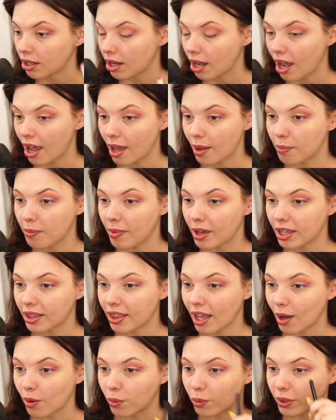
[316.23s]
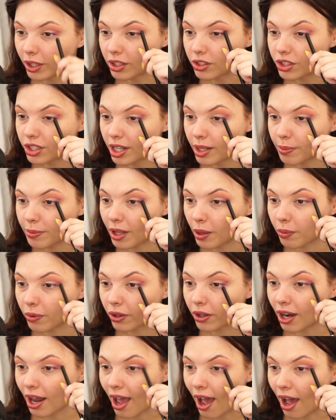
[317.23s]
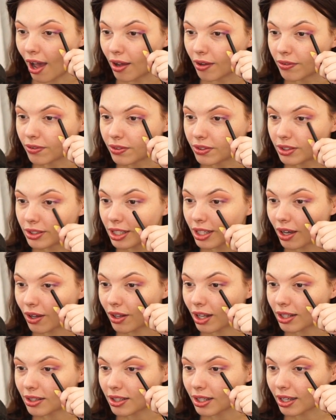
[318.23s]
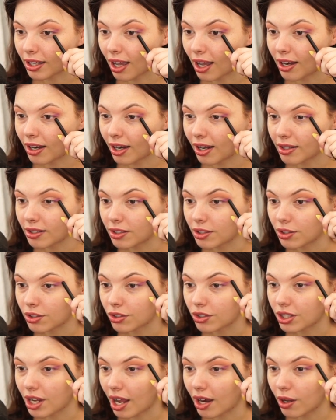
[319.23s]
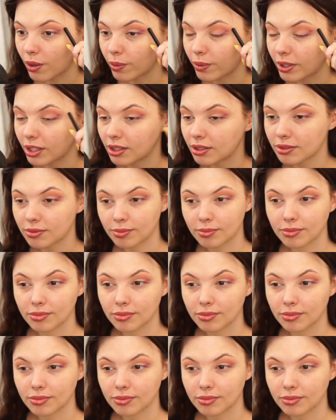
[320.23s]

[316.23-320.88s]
and make that wing shape that we're gonna have. See how that's like a nice little shadow wing?